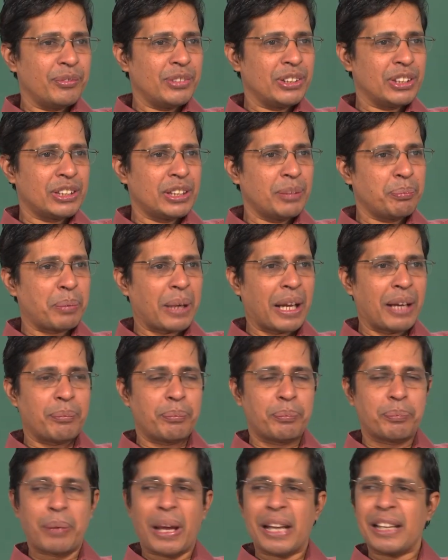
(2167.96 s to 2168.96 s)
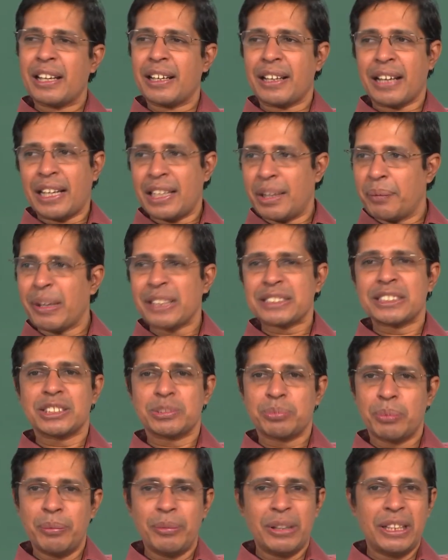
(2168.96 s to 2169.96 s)
which is the parallel random
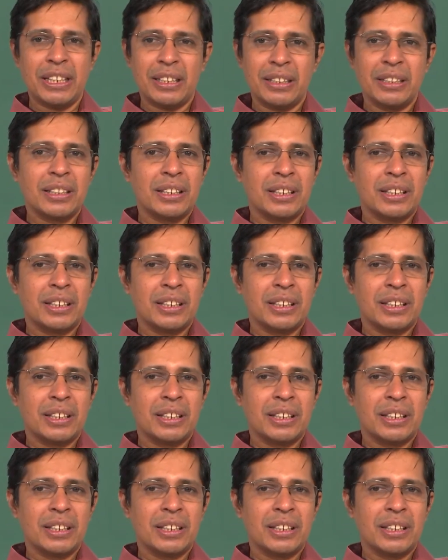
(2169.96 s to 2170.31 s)
access memory.